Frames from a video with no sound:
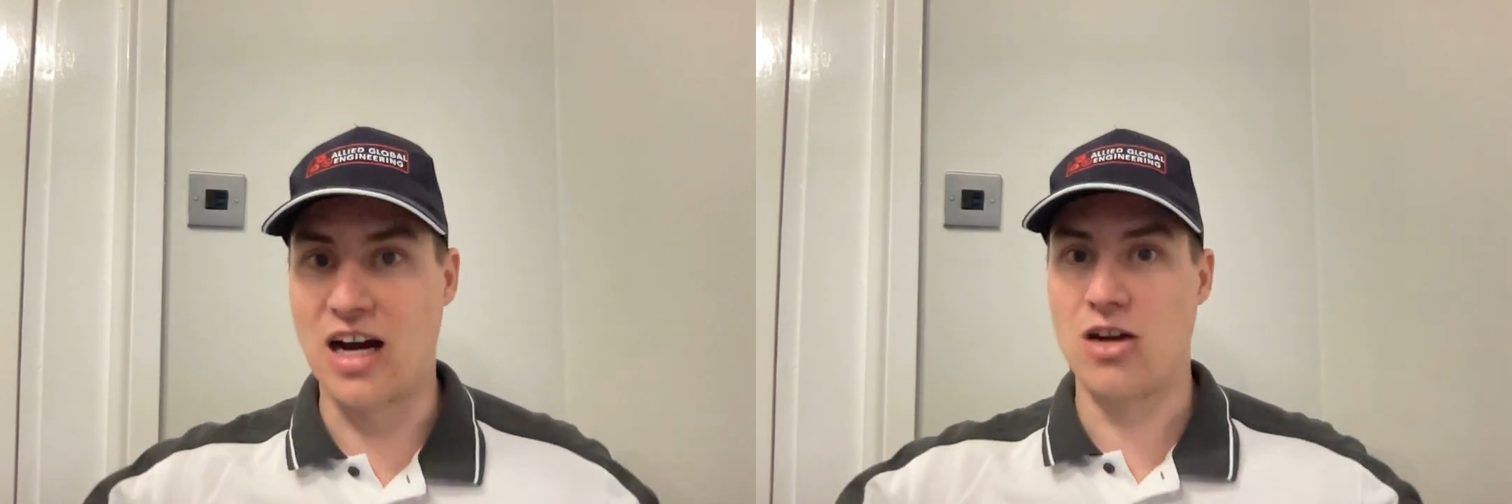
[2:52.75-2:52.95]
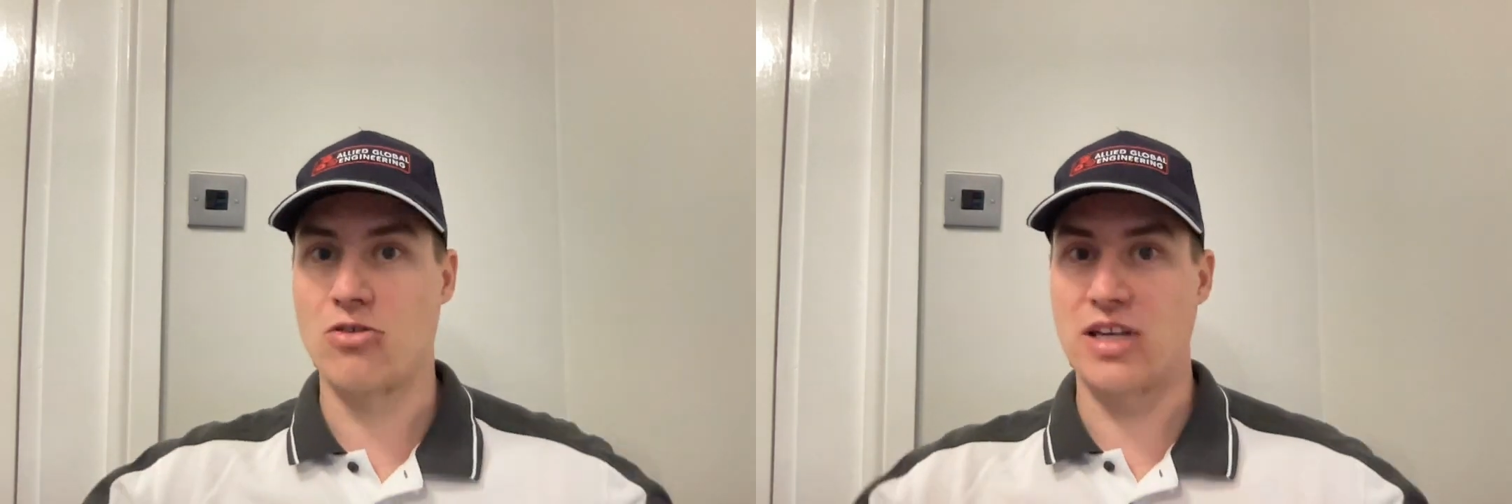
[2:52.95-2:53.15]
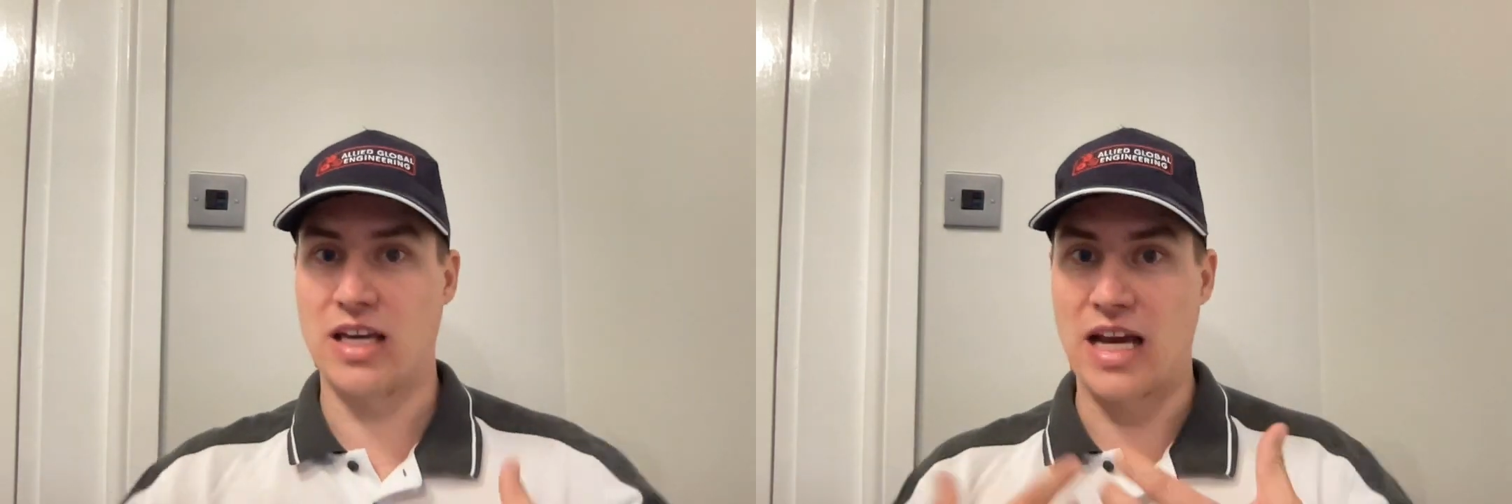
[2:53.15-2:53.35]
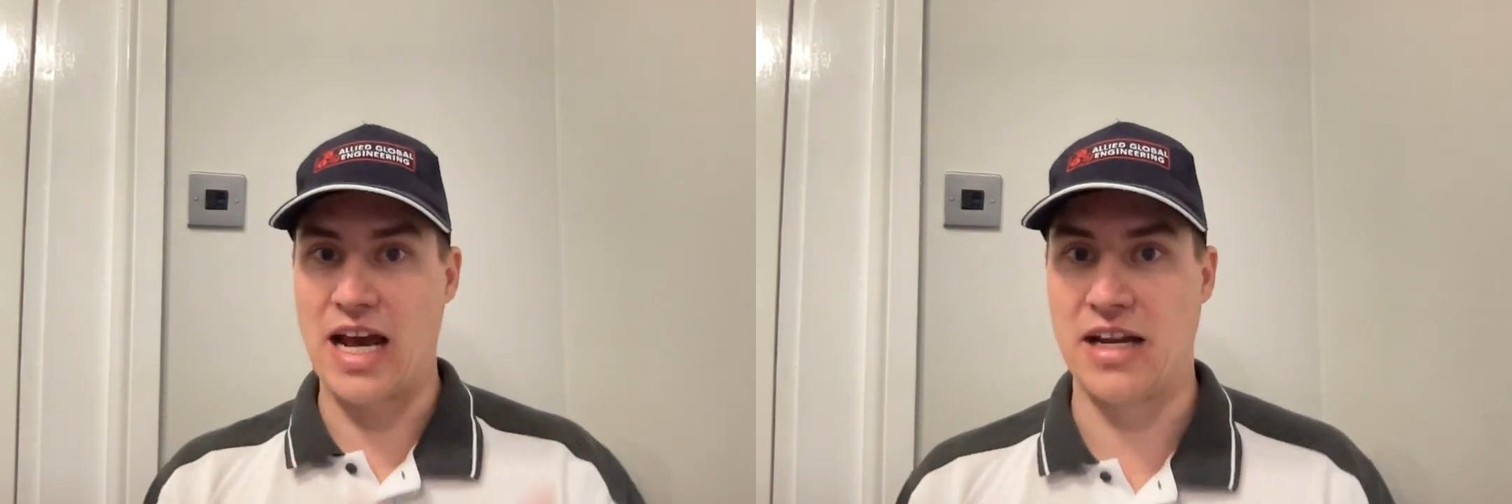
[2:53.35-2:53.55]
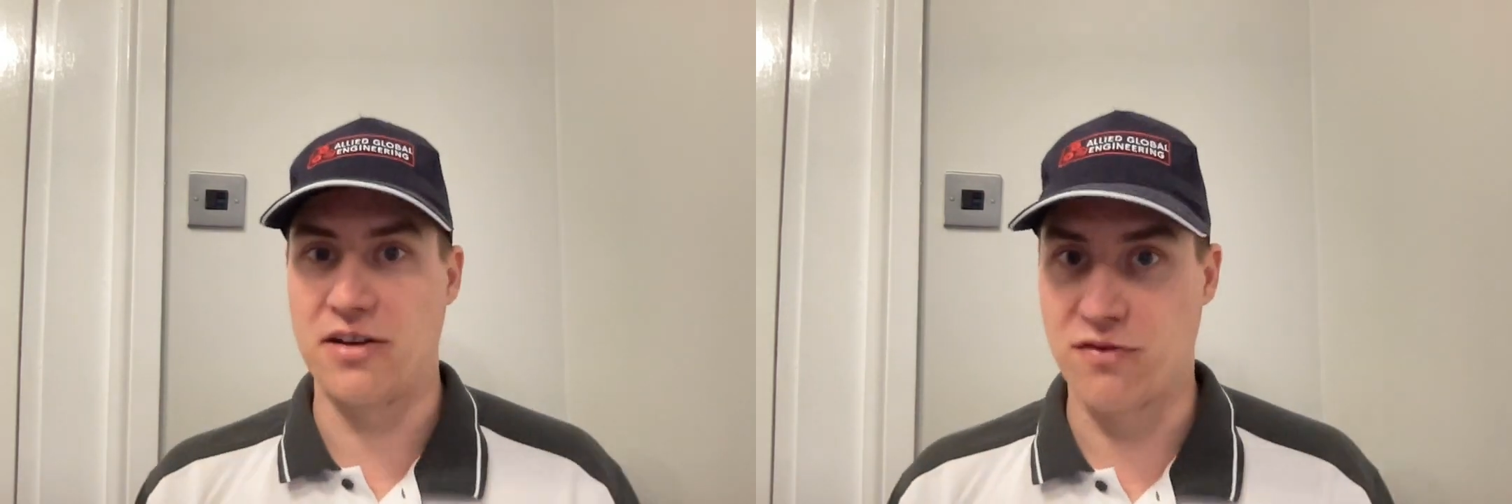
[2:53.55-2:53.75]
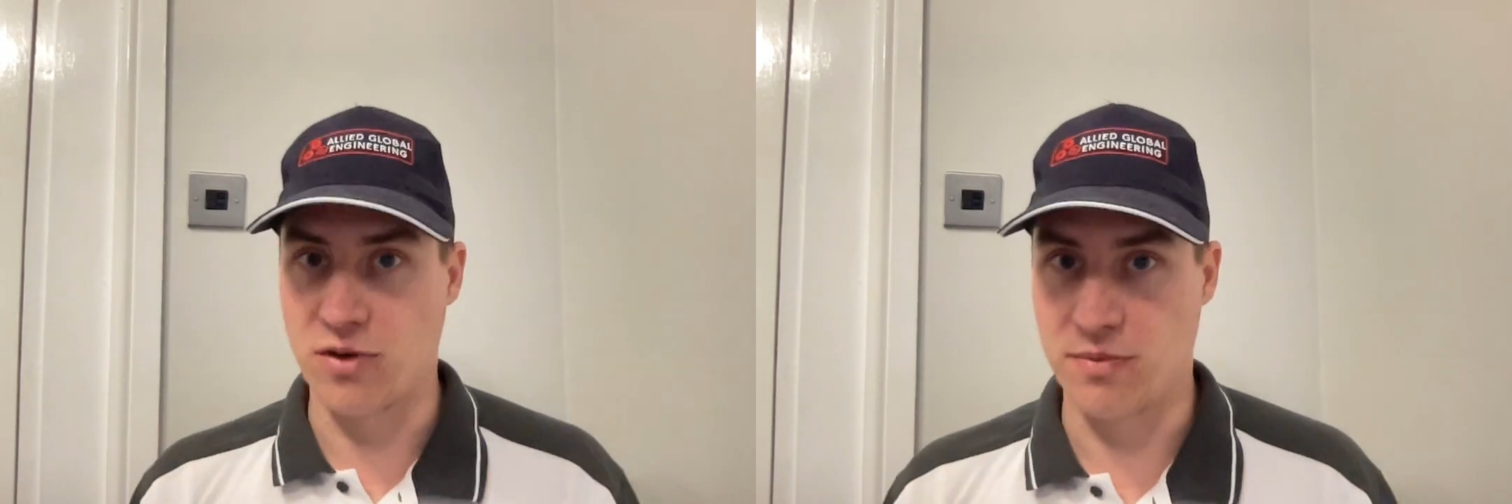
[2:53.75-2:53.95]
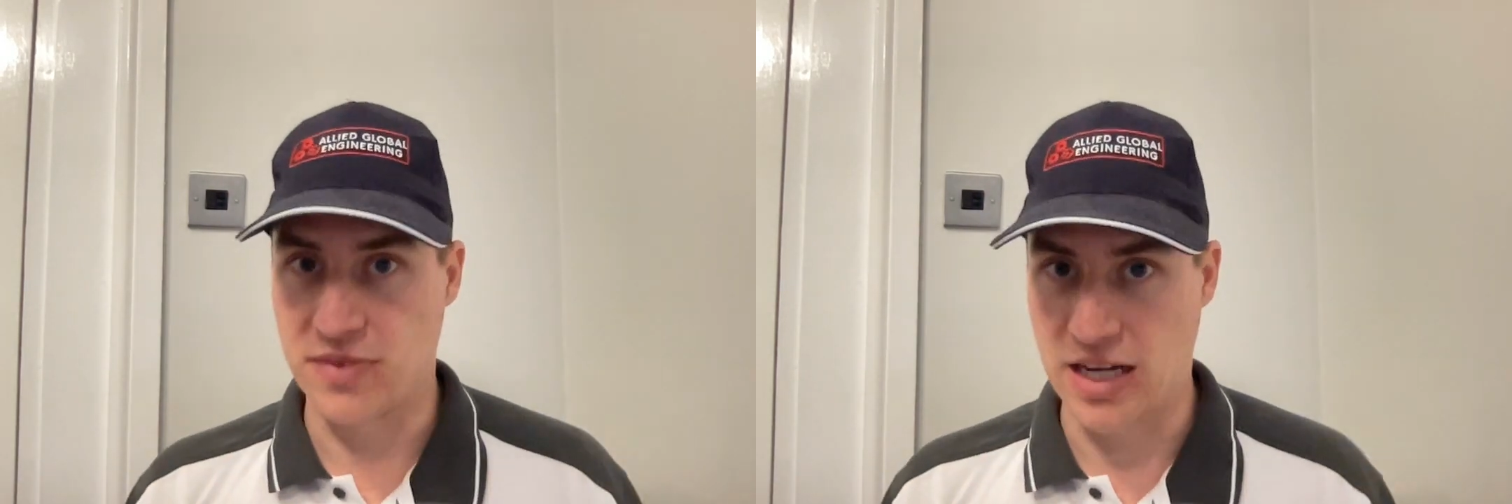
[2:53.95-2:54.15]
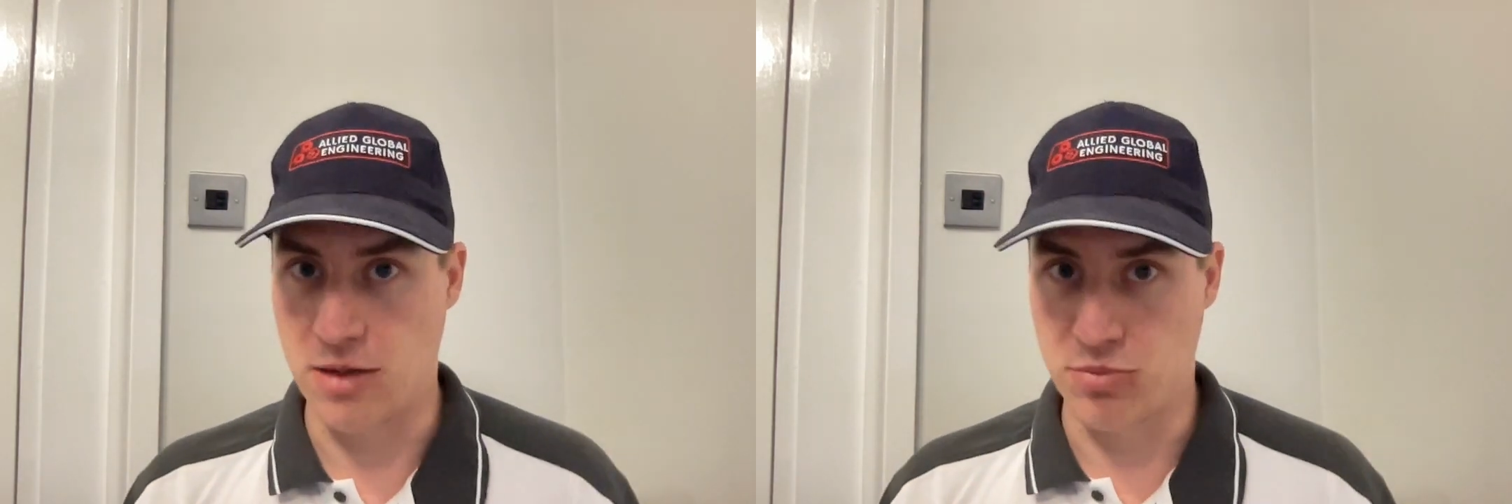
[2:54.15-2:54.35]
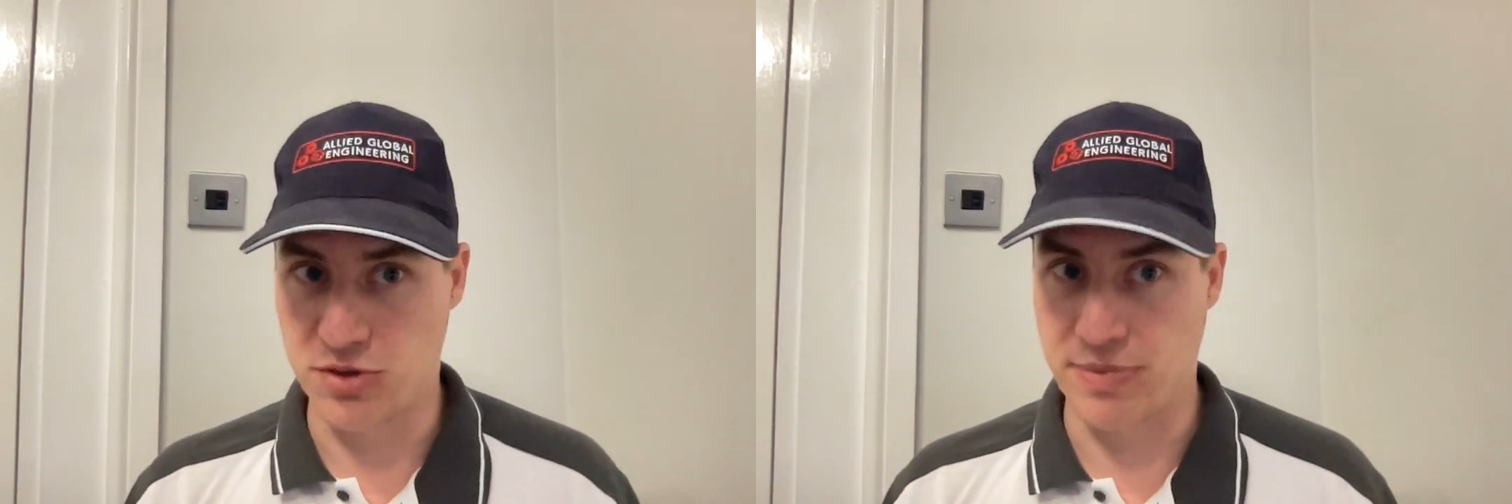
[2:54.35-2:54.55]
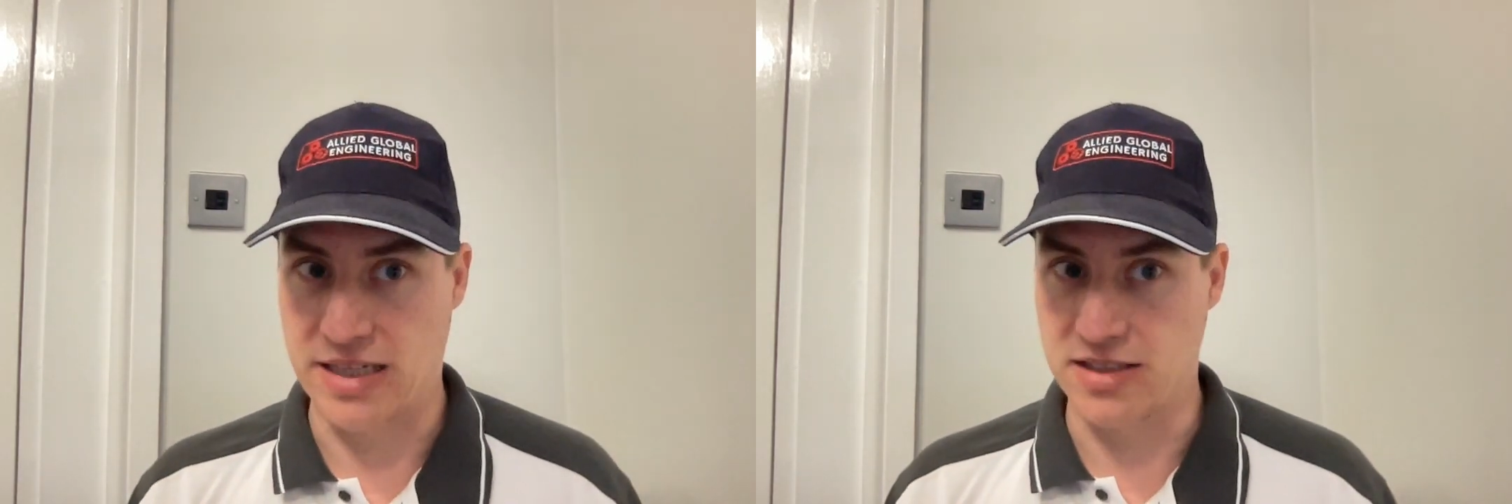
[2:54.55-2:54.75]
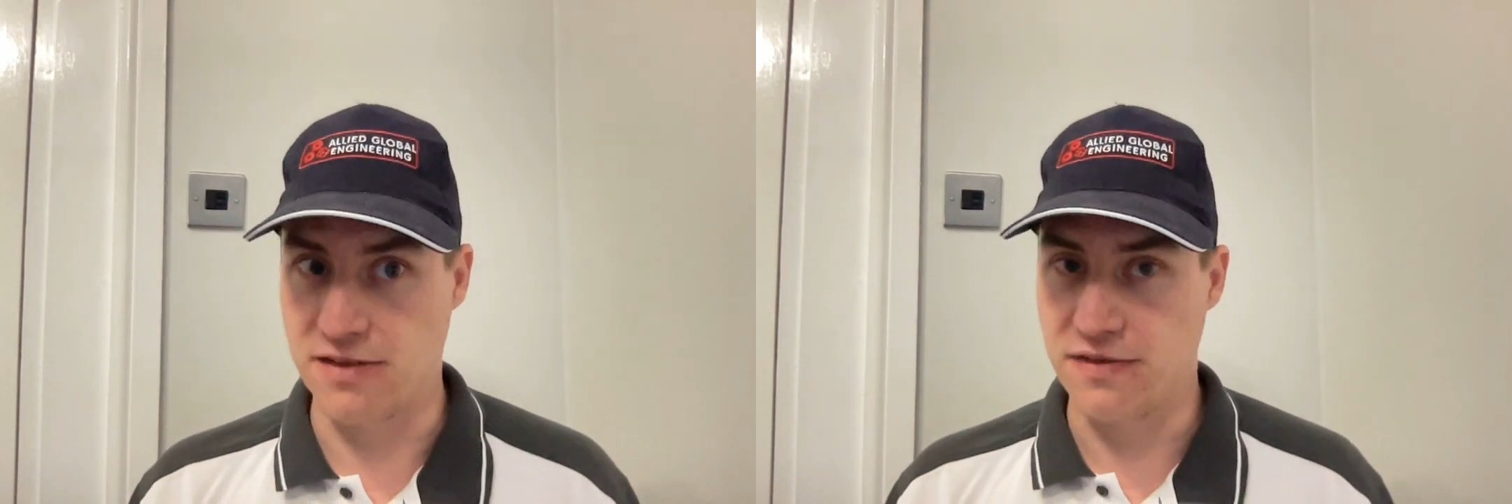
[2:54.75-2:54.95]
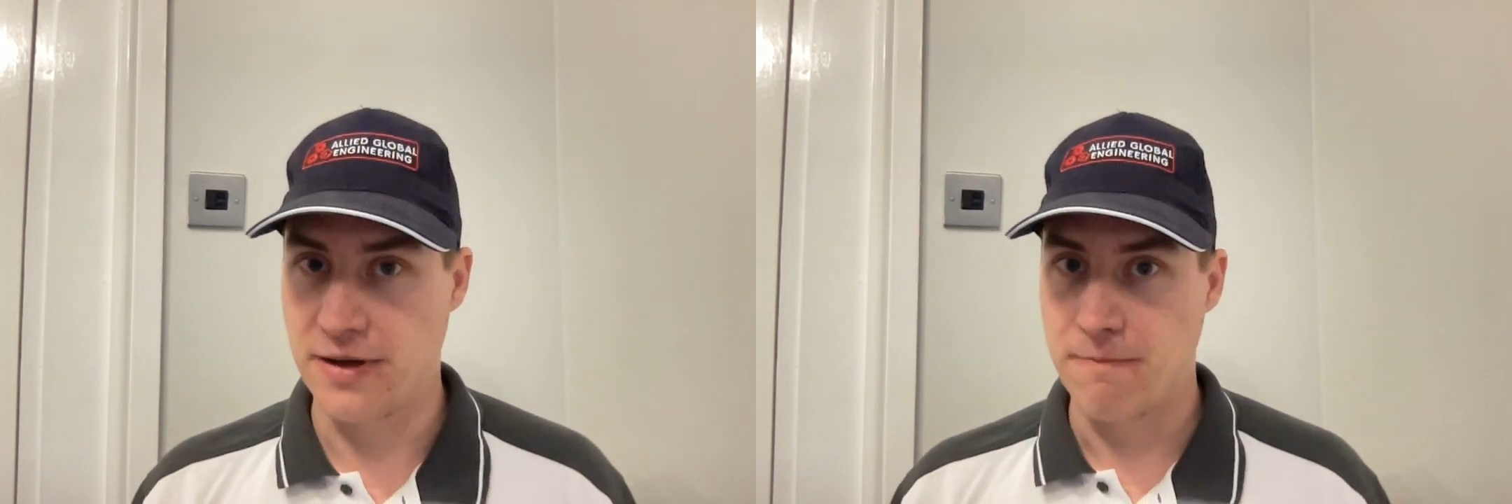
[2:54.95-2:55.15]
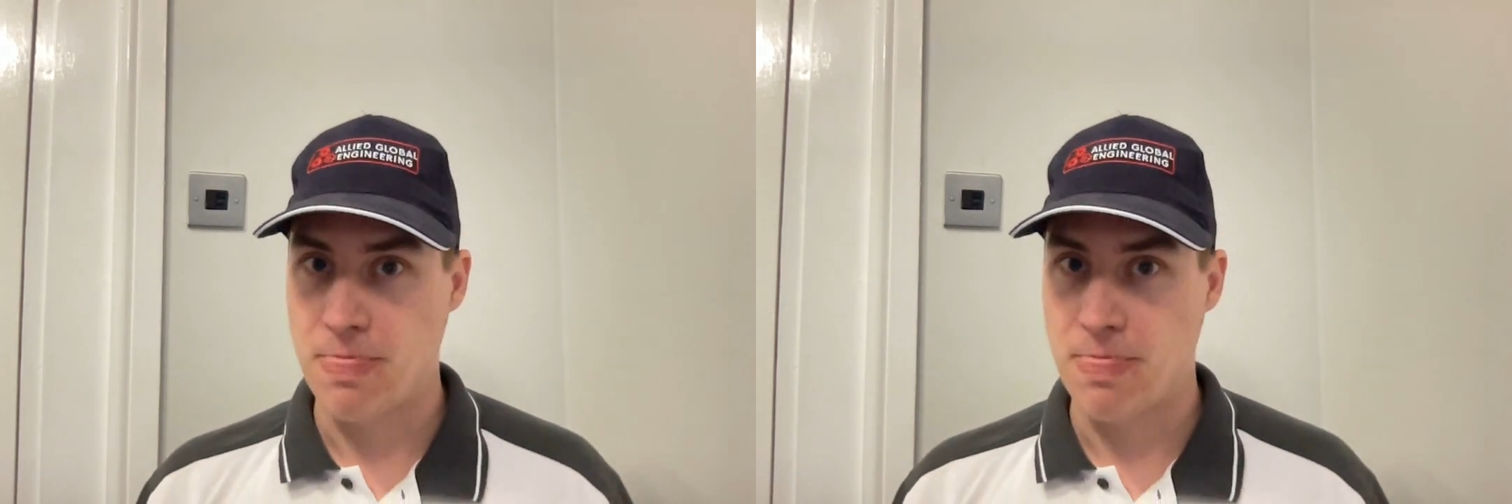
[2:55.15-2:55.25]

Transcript: are looking at it from their perspective.